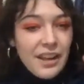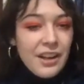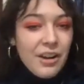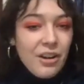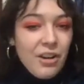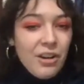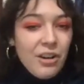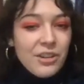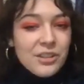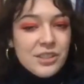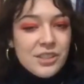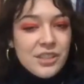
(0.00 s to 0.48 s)
It
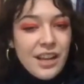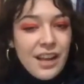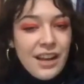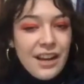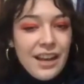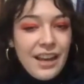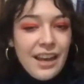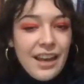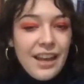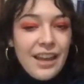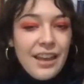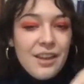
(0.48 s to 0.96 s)
all just kind
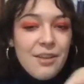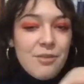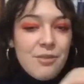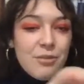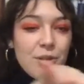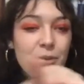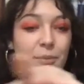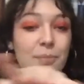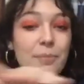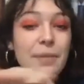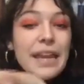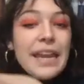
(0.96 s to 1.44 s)
of,
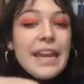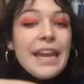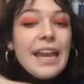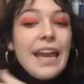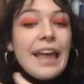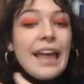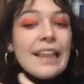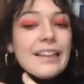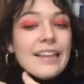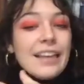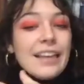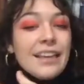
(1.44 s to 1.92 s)
for me
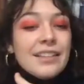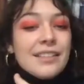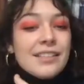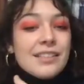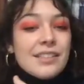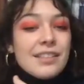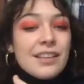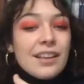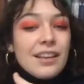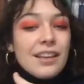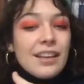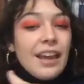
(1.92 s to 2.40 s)
at
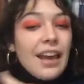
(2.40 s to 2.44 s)
least,